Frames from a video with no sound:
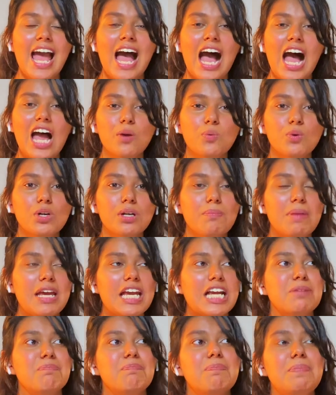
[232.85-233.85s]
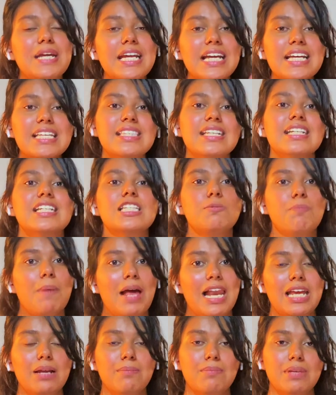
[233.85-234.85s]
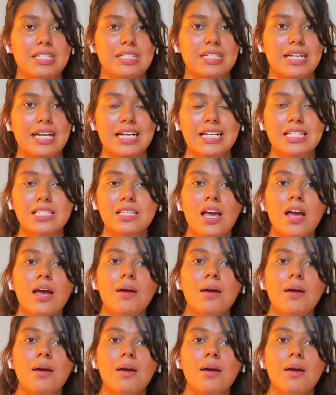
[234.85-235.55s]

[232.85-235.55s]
I would make basic spelling mistakes.